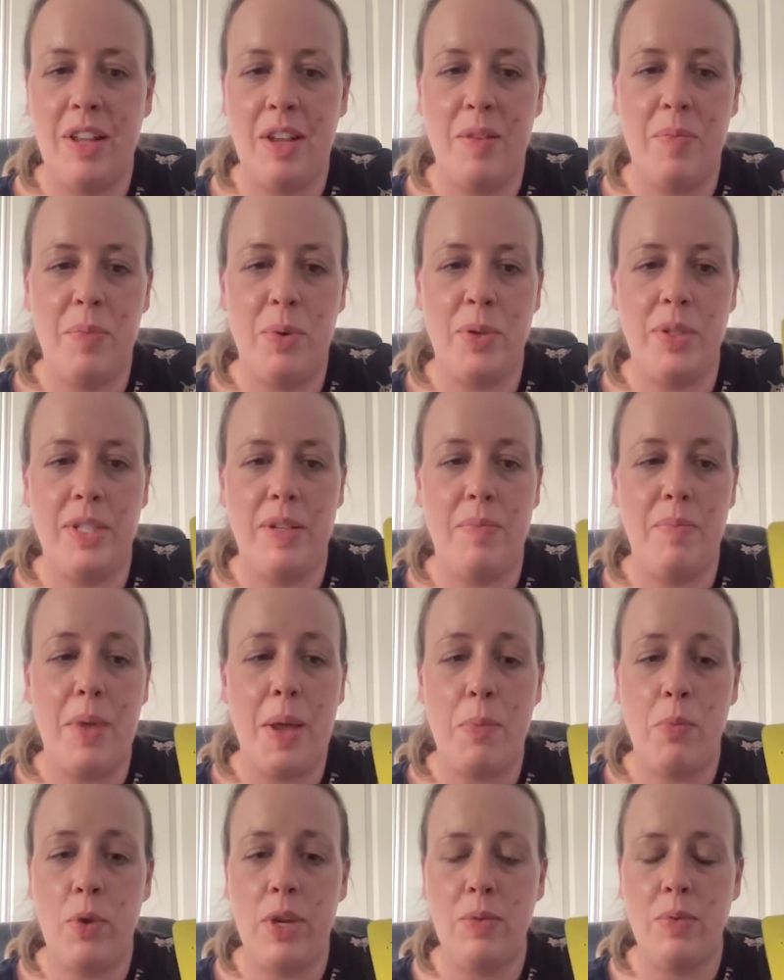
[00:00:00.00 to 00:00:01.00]
positive
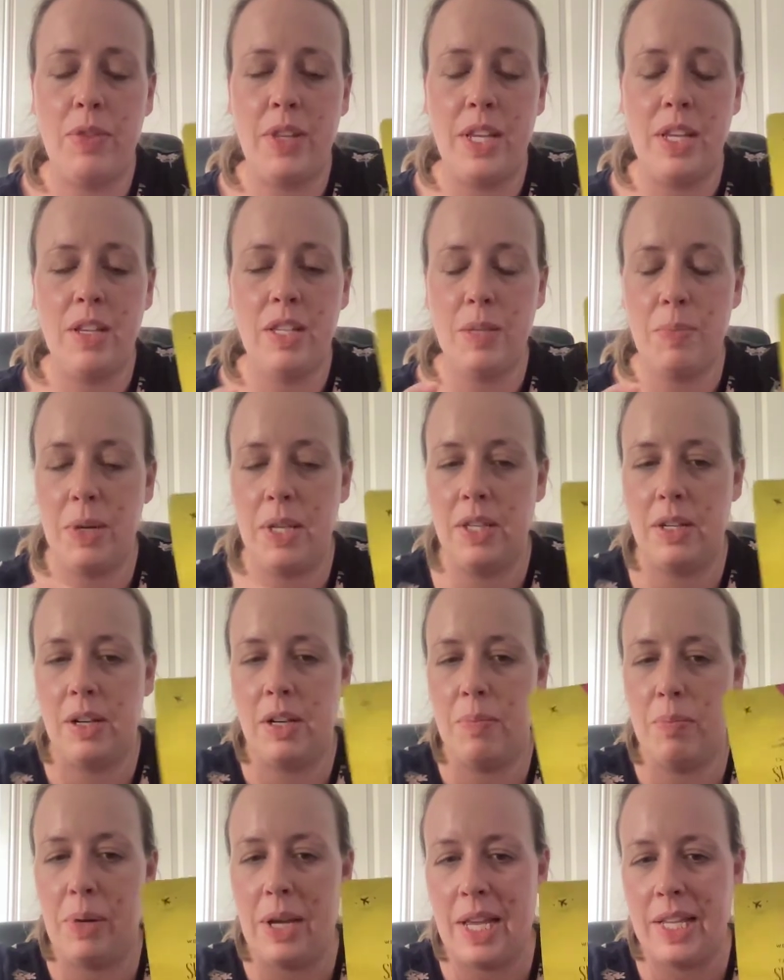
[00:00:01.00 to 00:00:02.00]
memories when they used to be in the
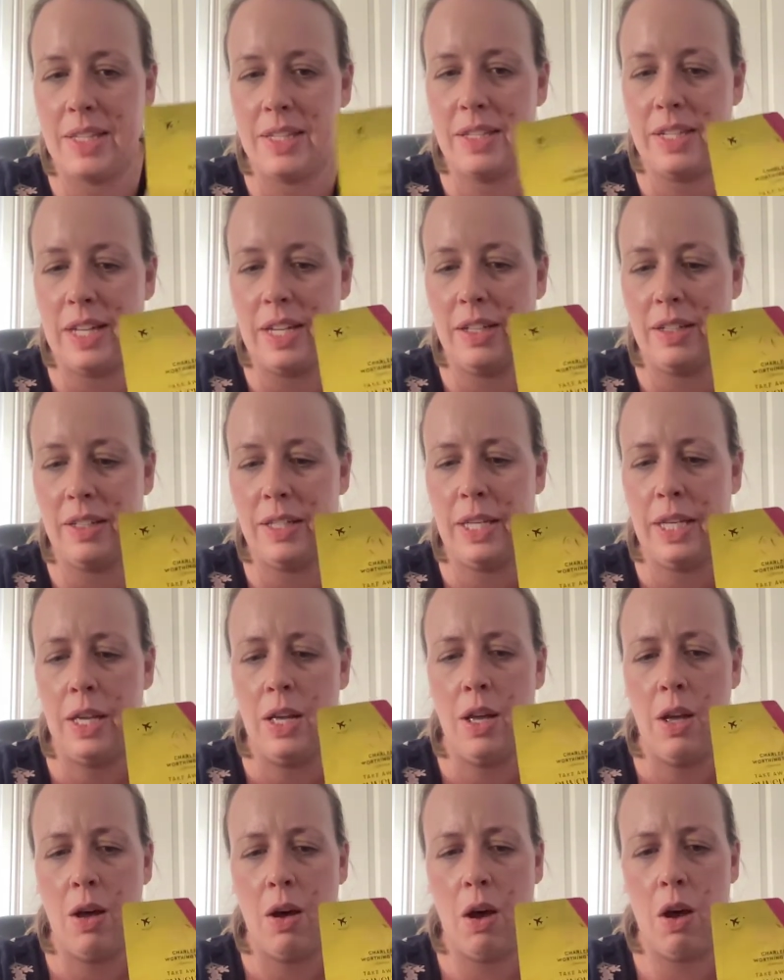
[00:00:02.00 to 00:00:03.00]
kind of plastic
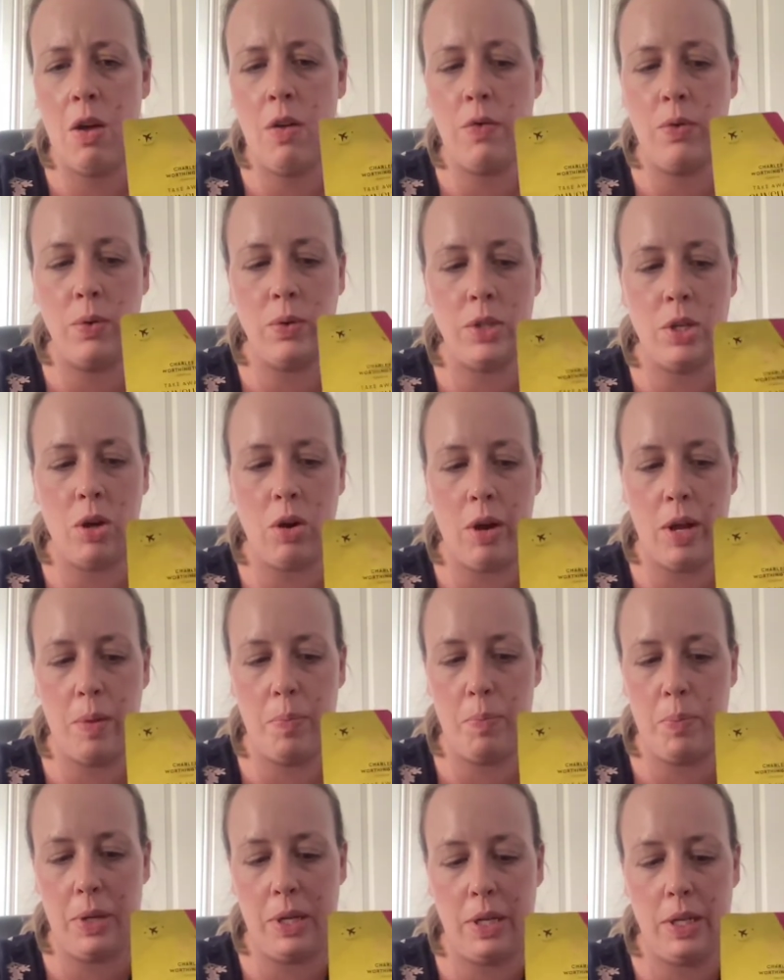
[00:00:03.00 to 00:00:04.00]
oval
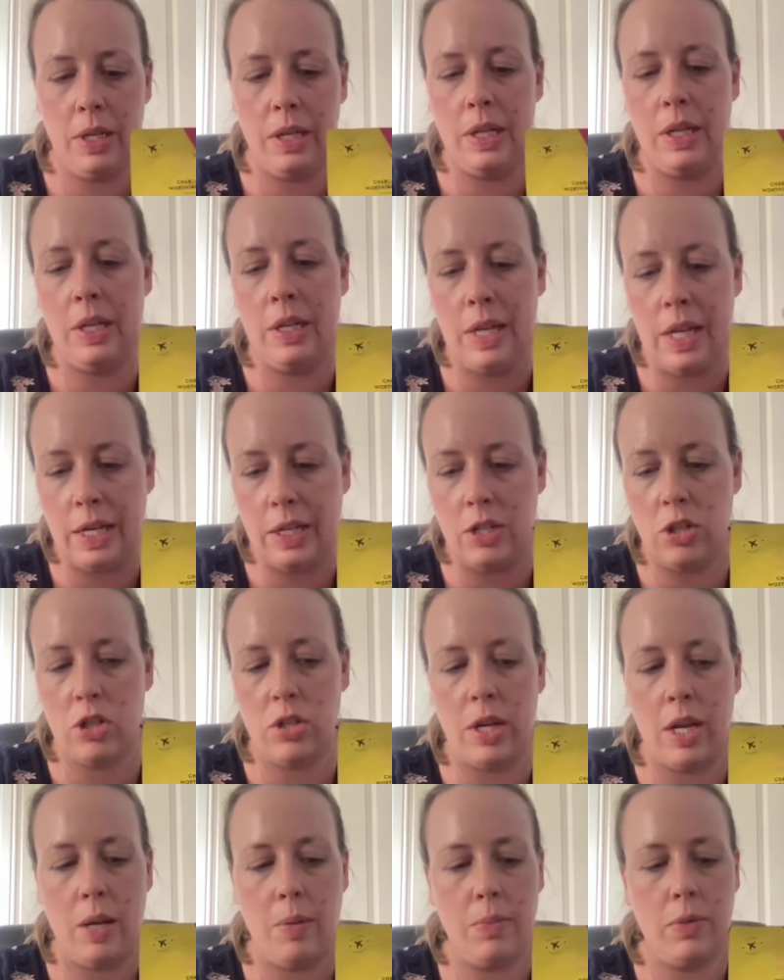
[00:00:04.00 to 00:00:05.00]
type lid
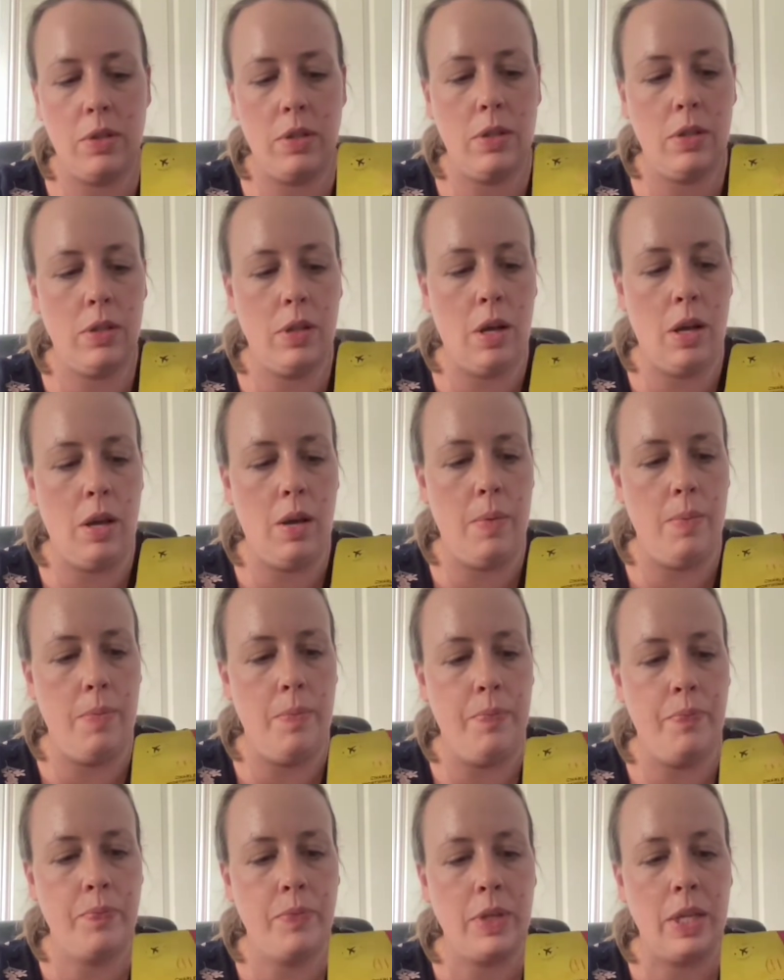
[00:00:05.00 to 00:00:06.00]
shaped
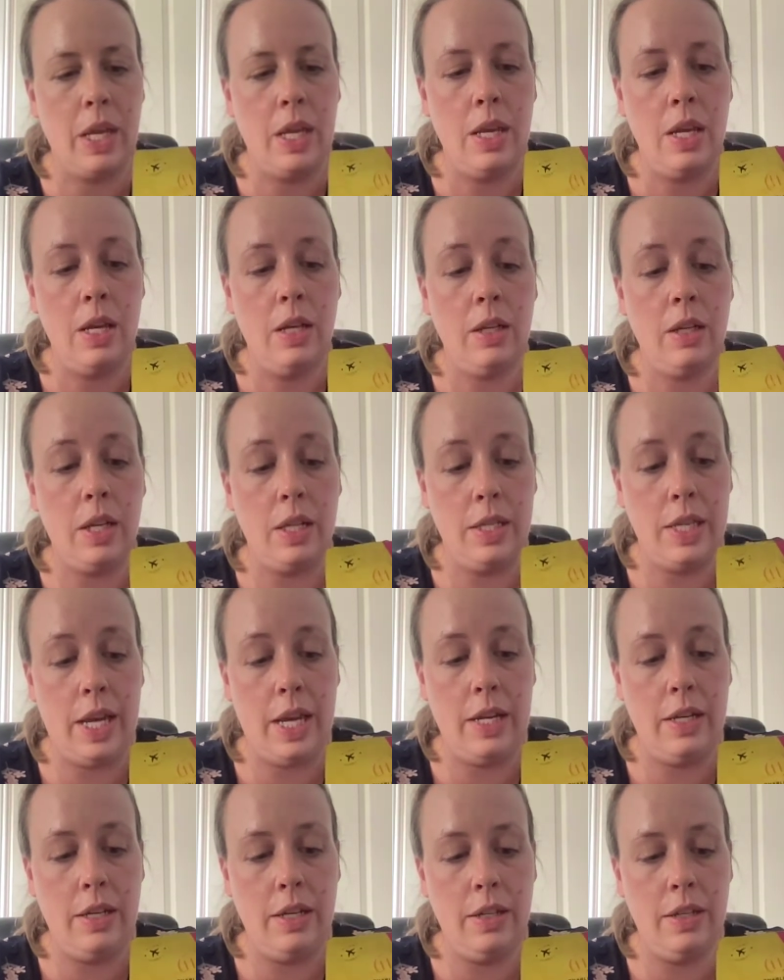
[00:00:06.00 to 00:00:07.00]

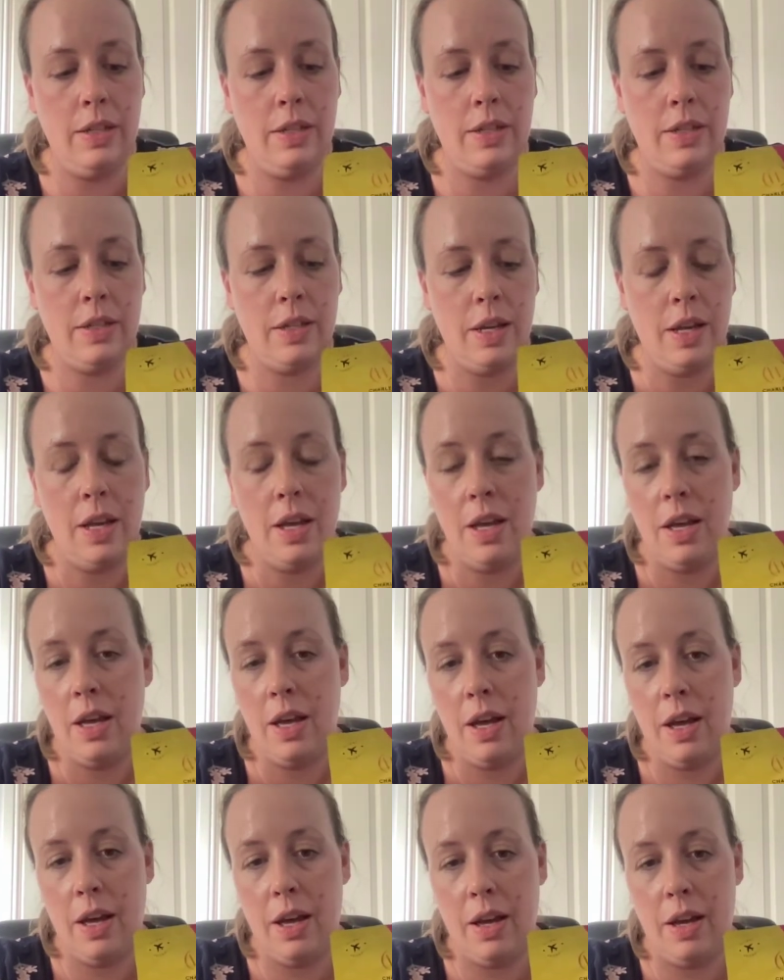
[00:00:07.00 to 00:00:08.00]
containers.
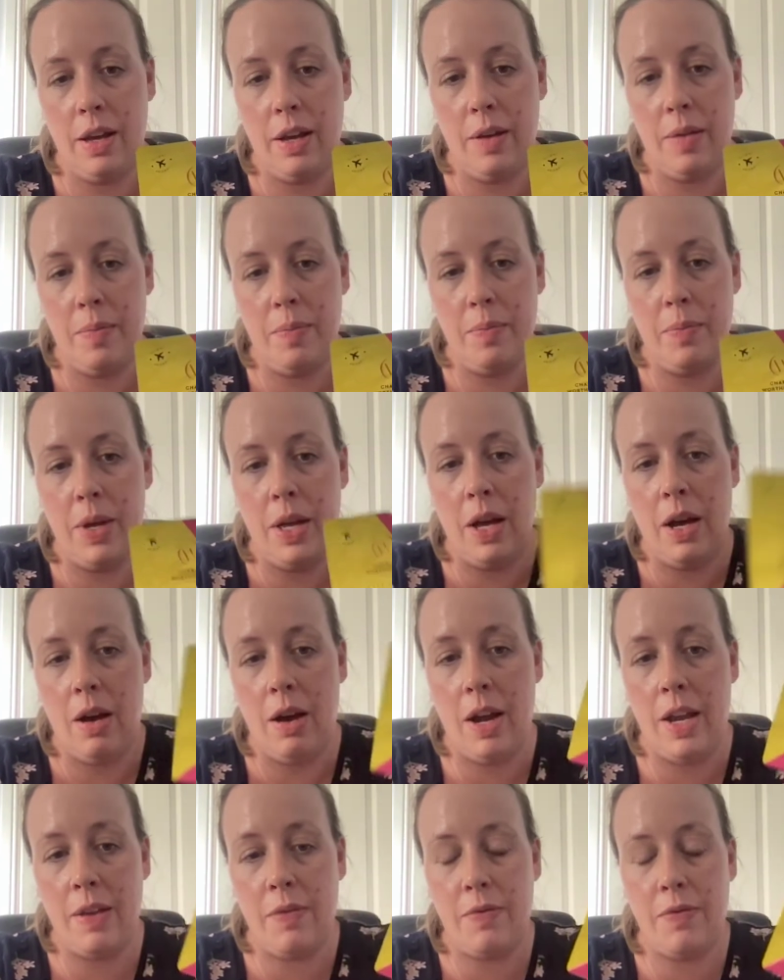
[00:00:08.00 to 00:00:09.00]

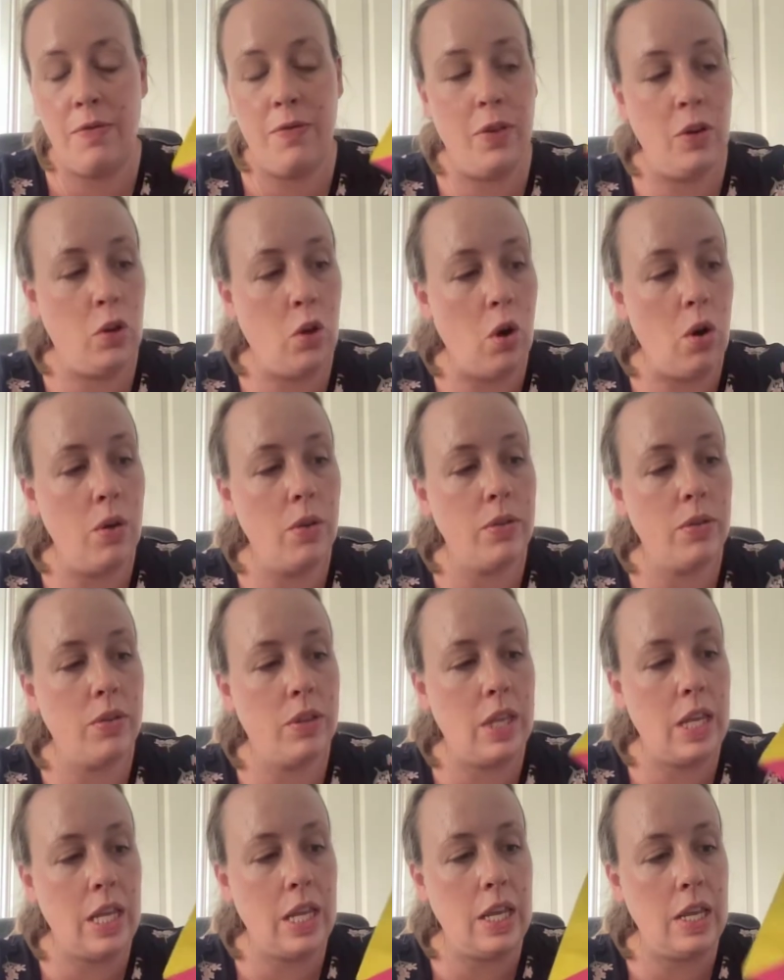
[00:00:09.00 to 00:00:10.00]
I forgot
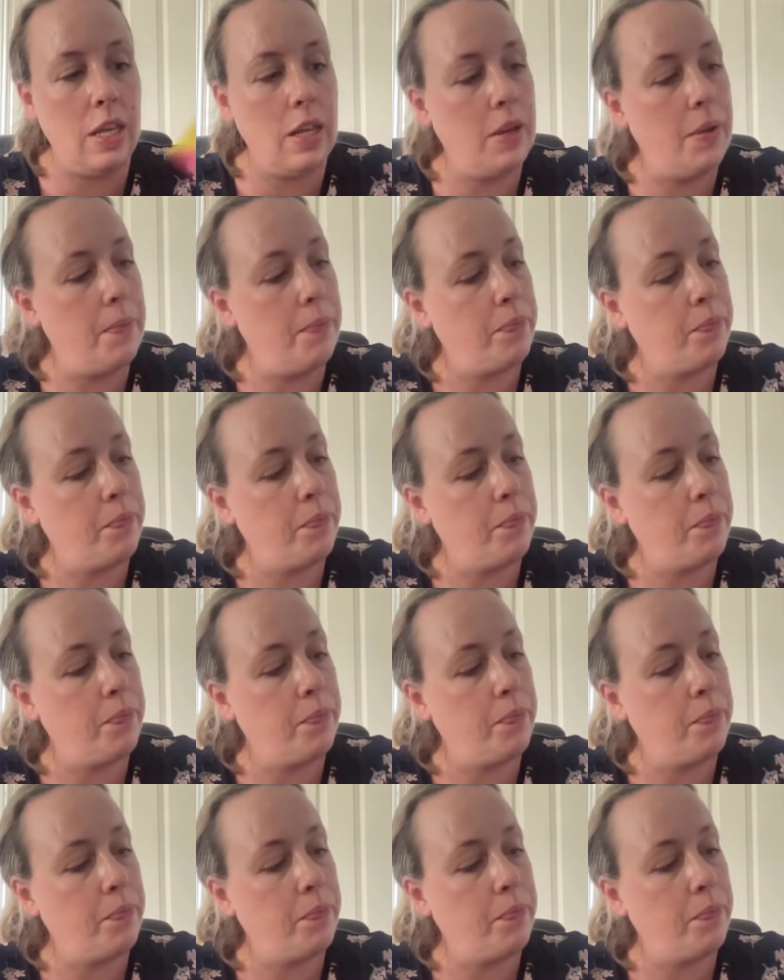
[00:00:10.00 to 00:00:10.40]
the